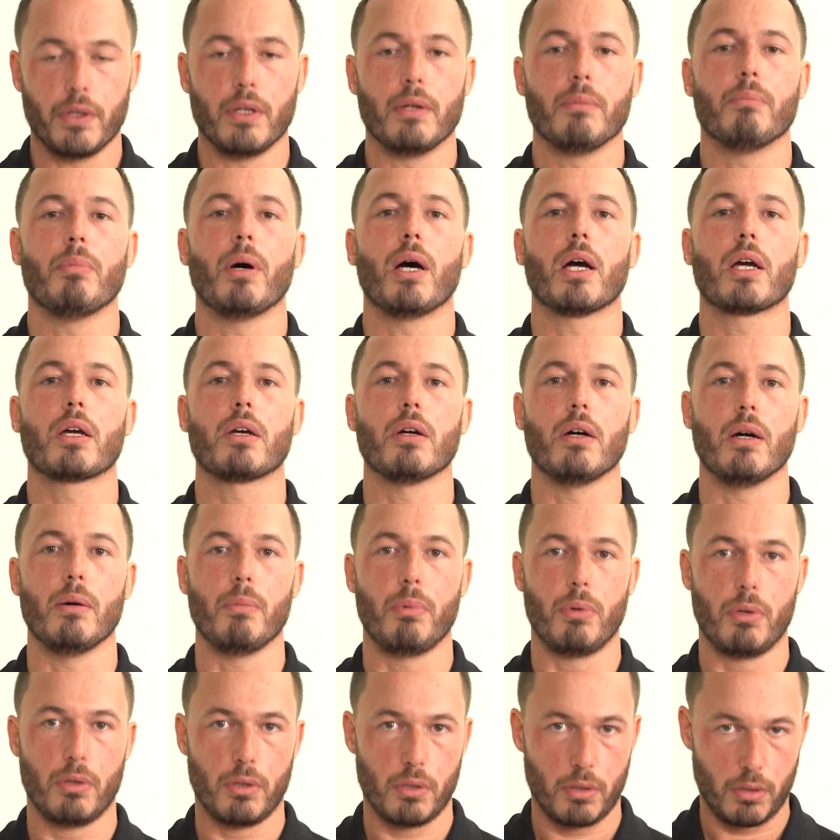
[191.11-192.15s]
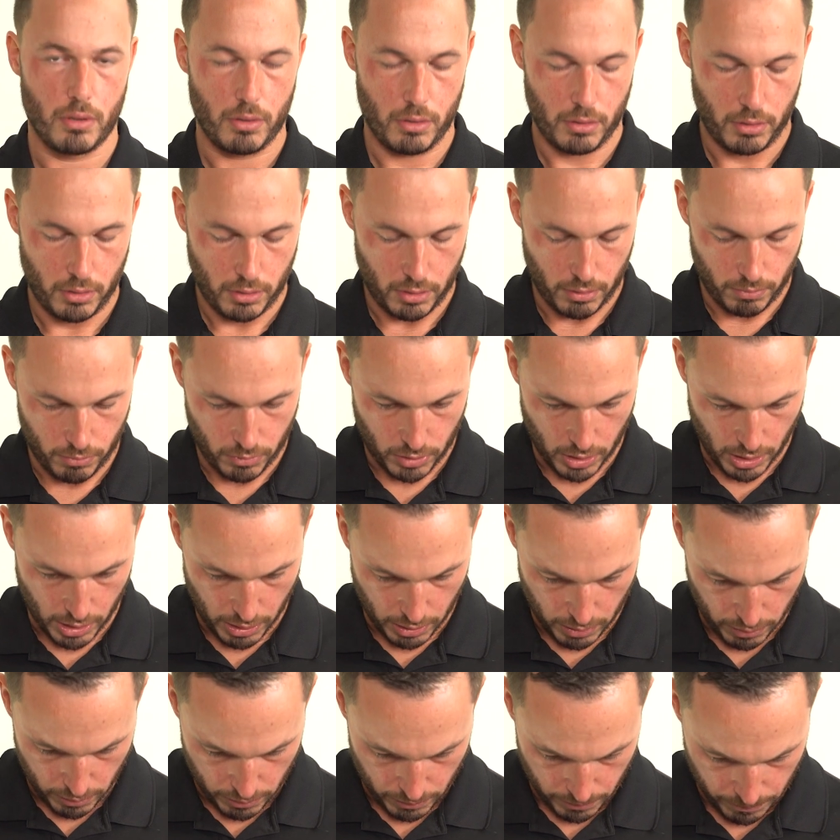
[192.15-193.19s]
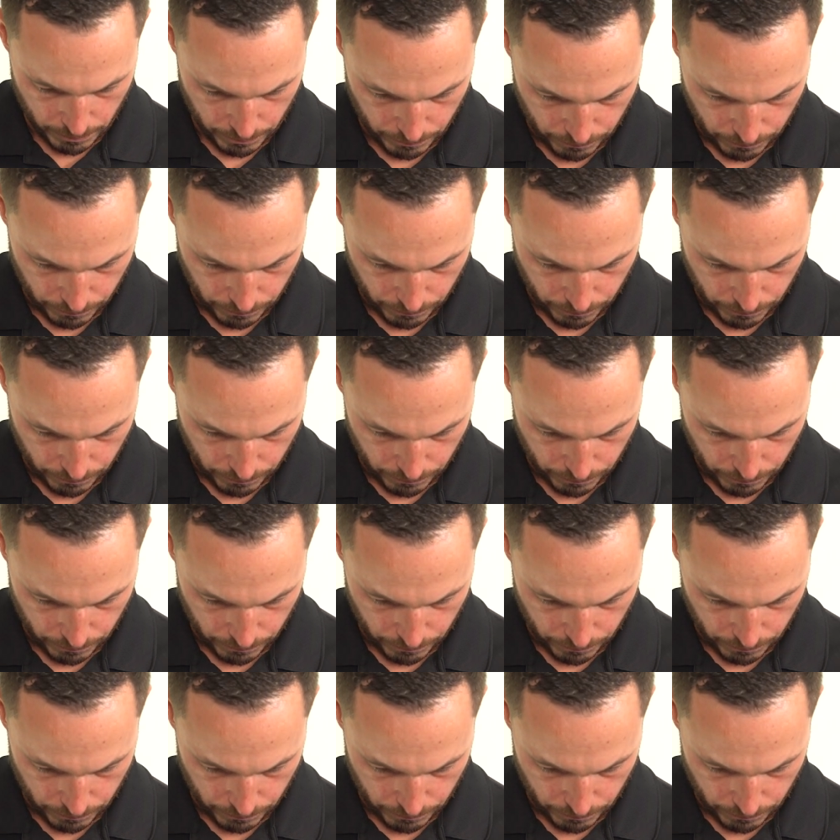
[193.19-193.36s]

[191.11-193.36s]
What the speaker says: then back up, come down